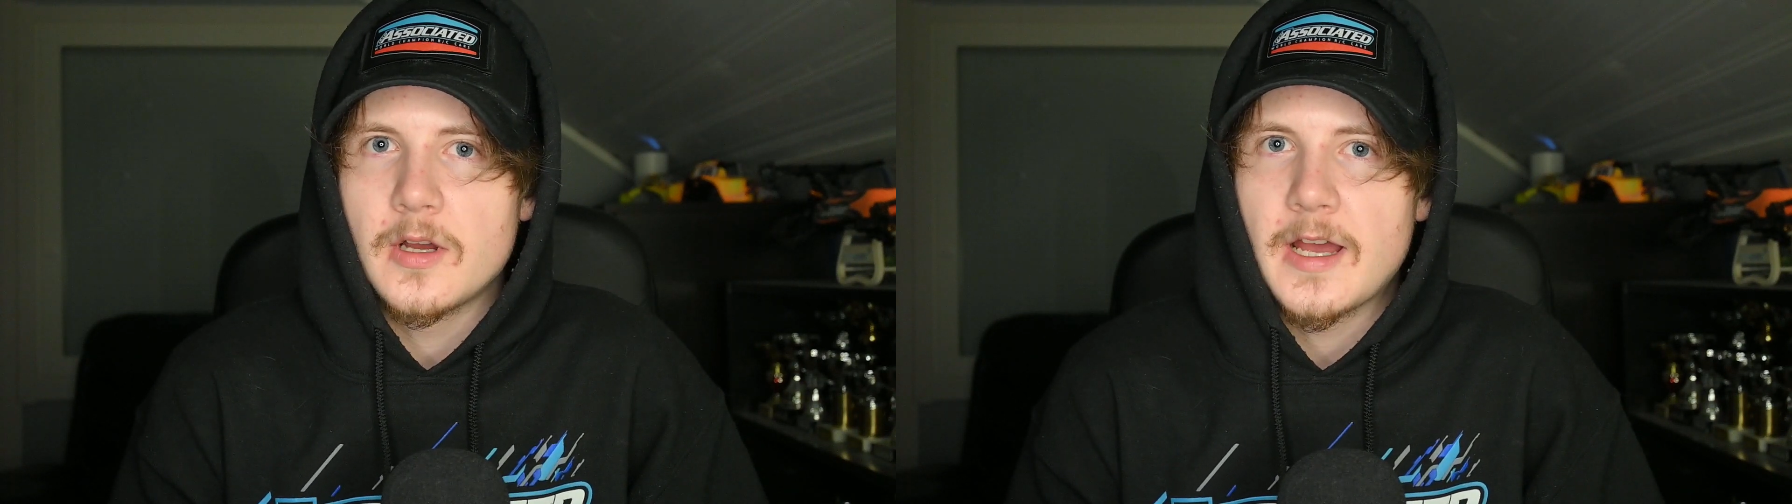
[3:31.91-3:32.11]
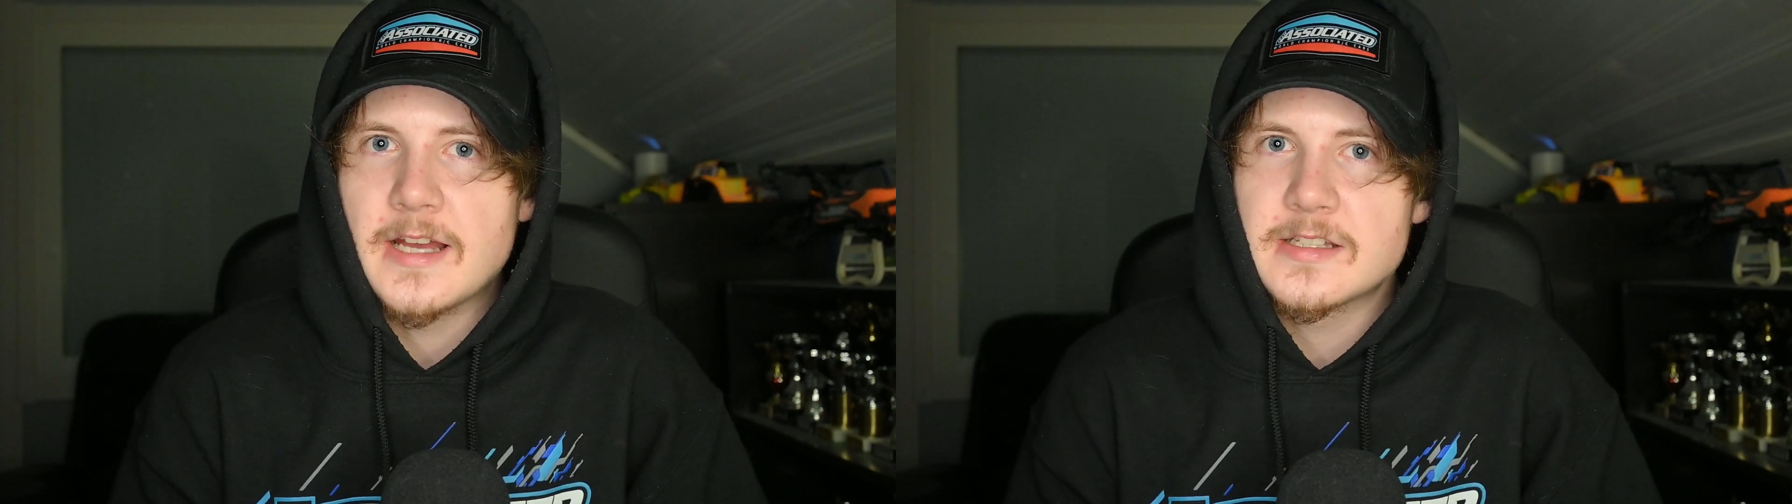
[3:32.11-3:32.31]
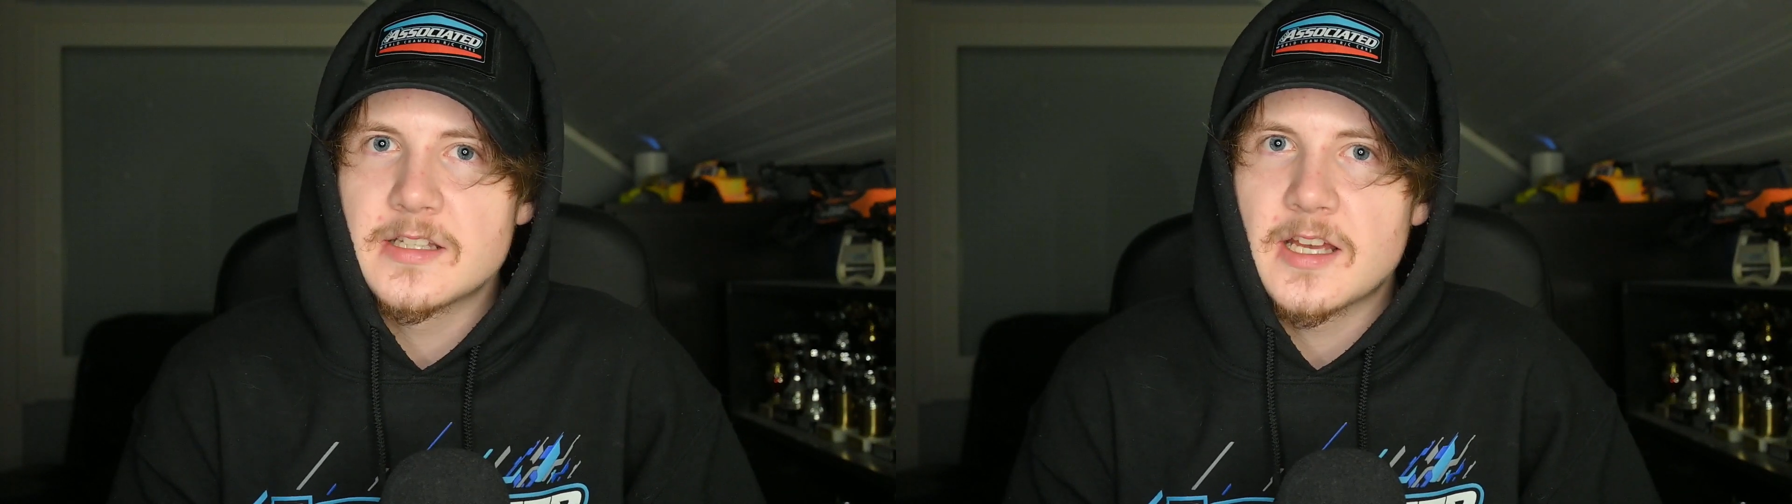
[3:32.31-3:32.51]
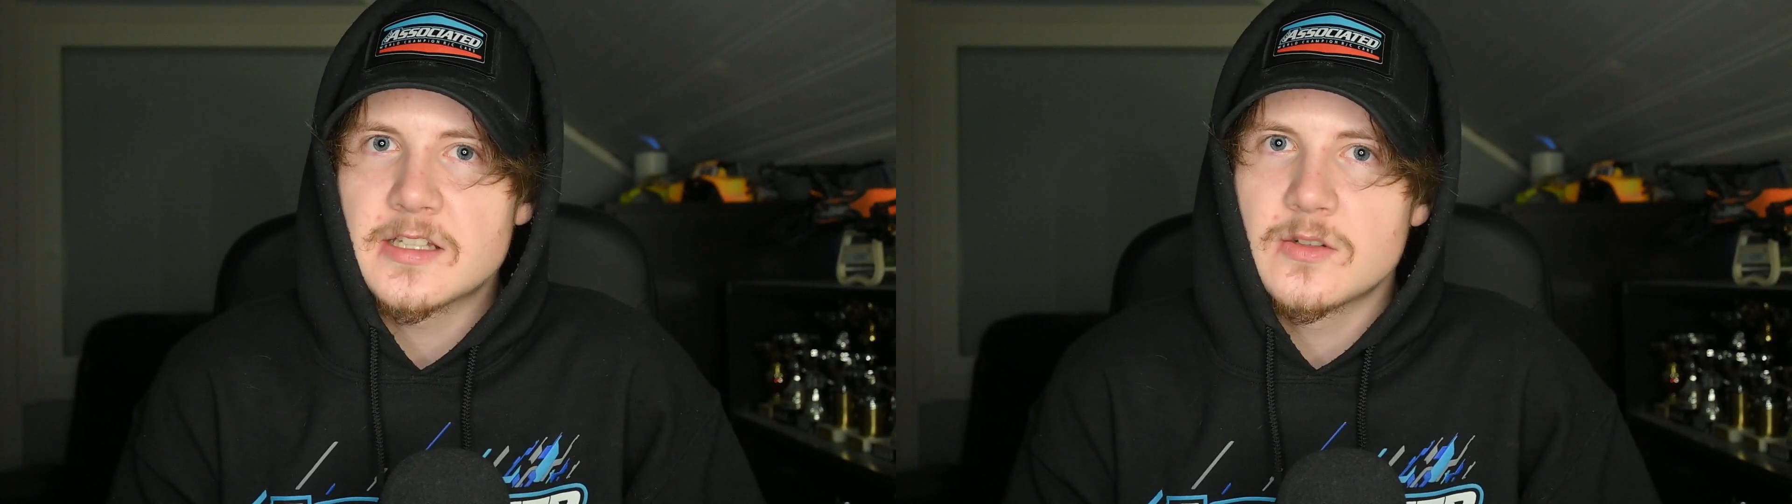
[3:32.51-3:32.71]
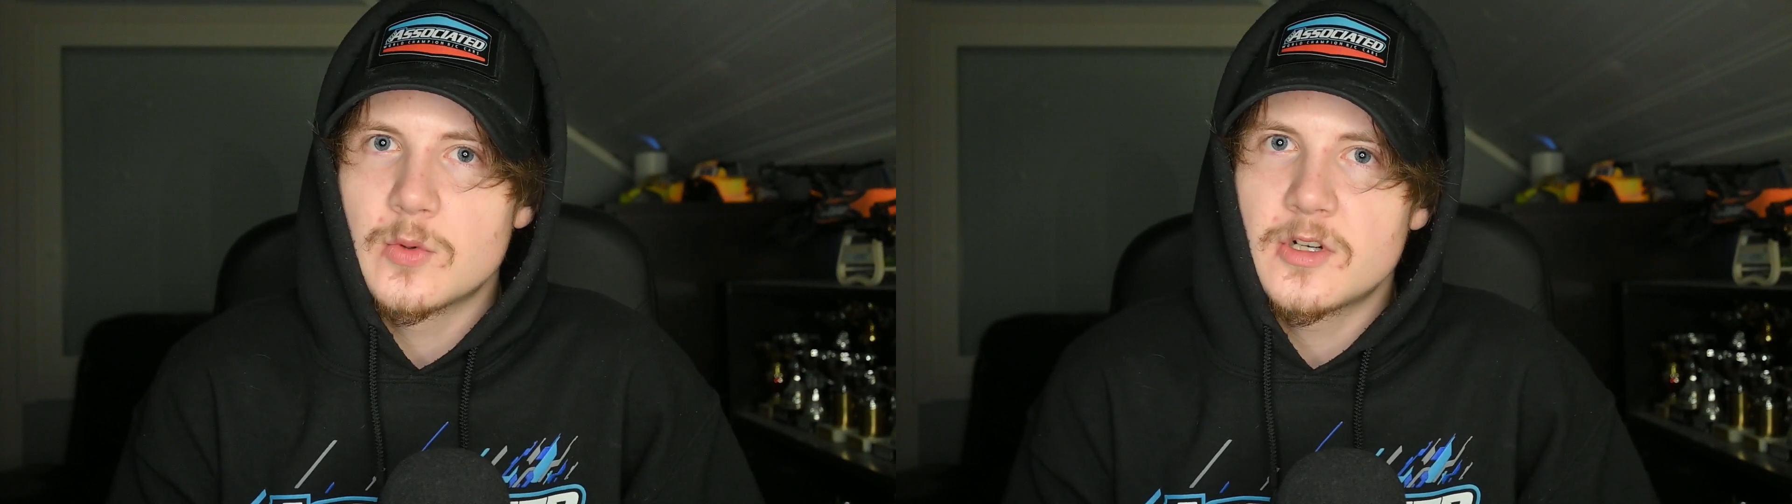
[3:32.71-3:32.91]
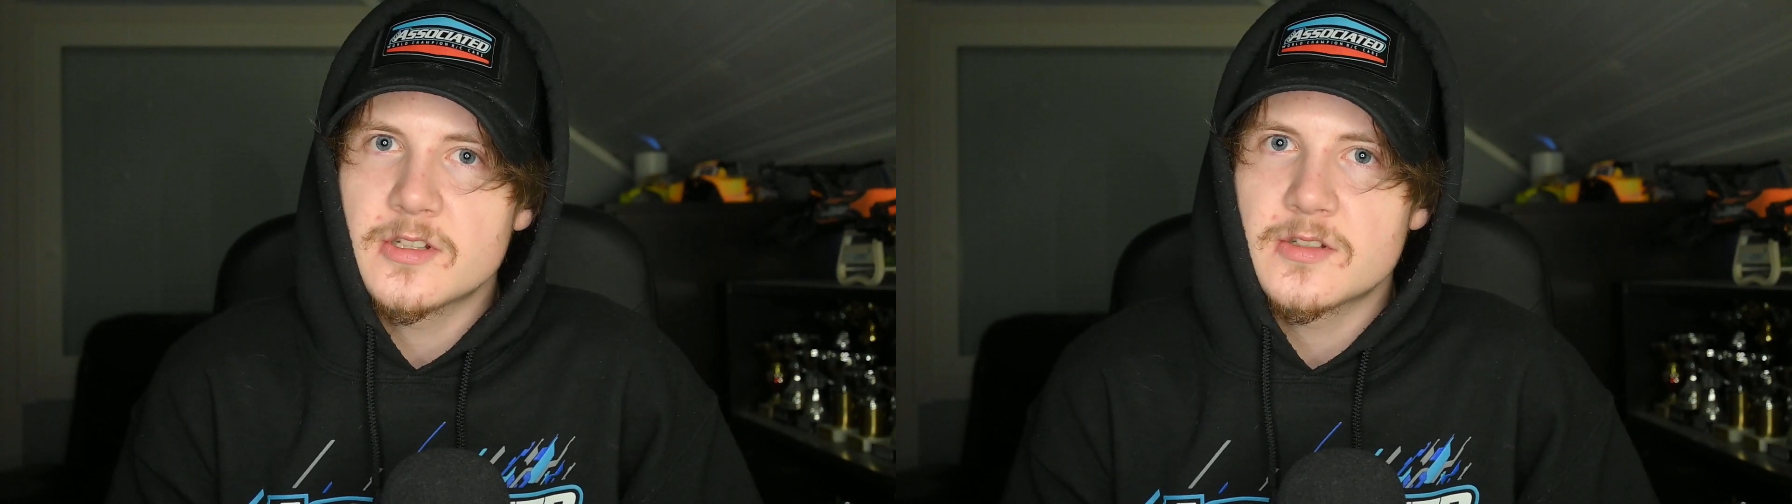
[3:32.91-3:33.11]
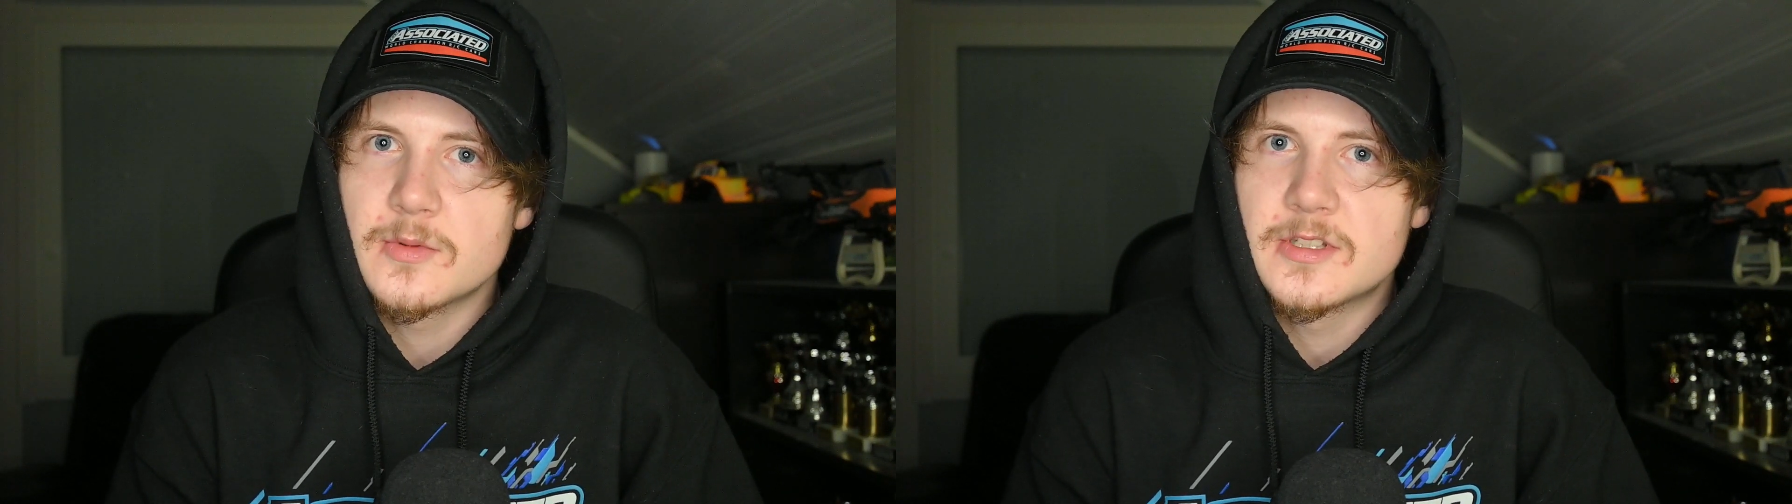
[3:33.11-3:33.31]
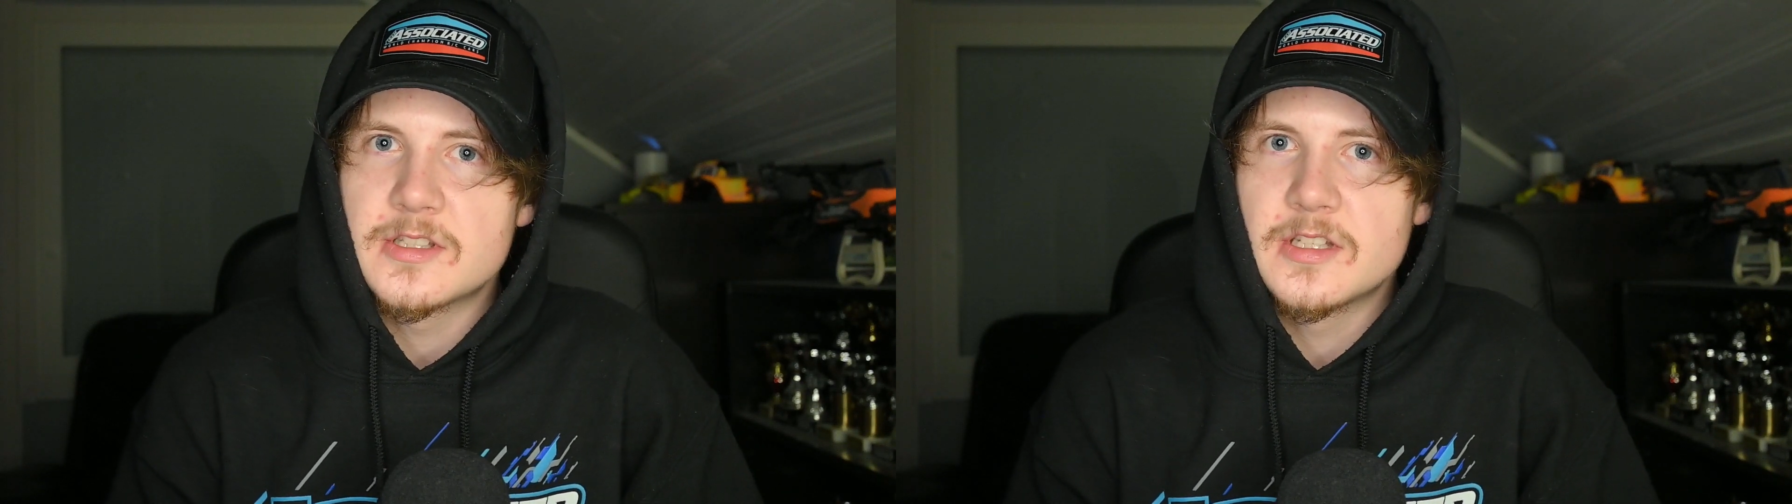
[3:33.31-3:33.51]
as, it, as it was
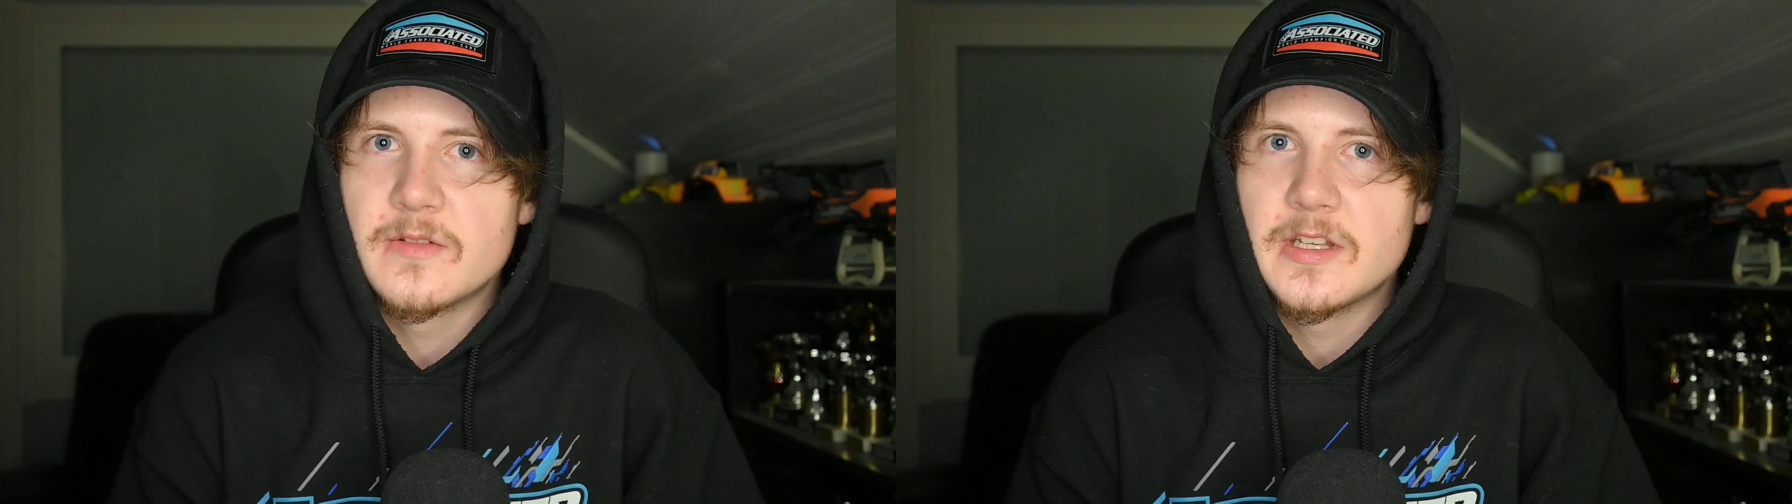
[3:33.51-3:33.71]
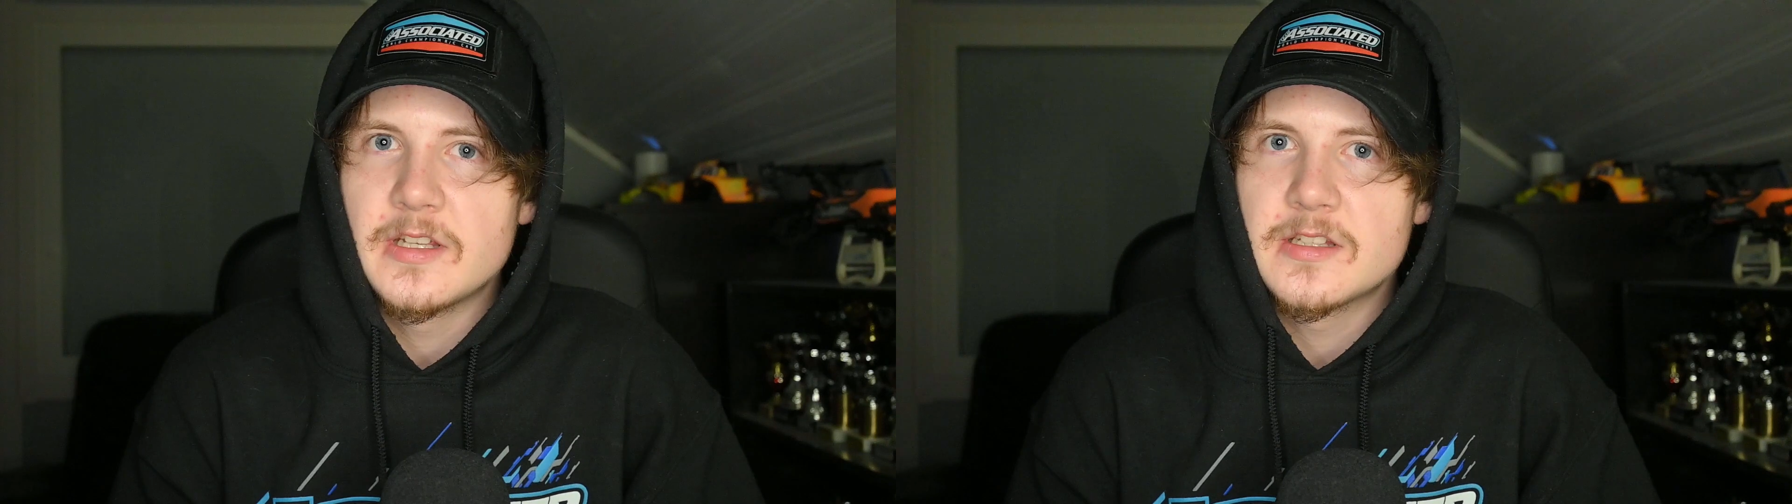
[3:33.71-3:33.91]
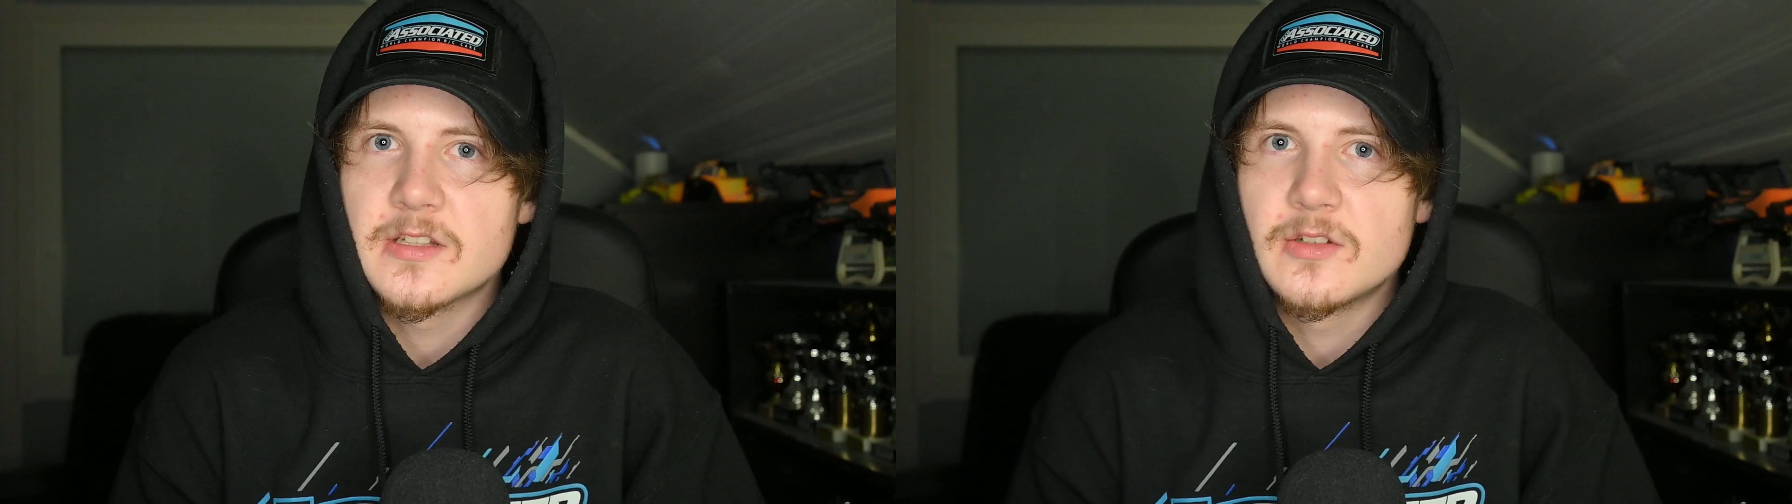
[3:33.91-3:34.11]
with CVDs